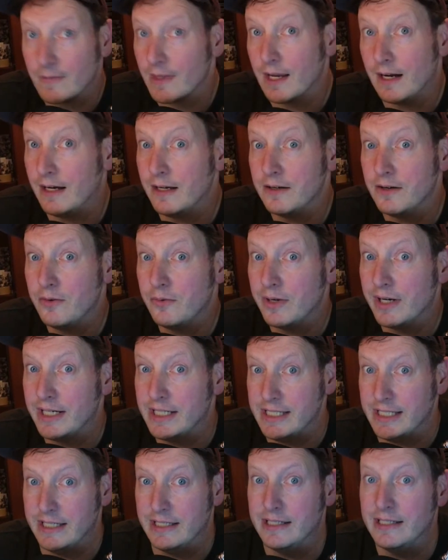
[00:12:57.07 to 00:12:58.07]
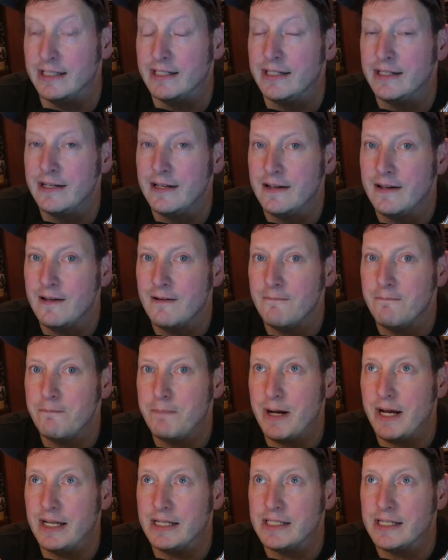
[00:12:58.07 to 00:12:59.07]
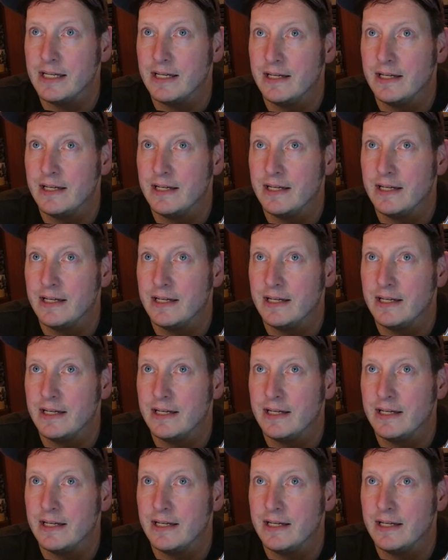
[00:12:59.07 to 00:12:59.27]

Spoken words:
I don't know what I did, but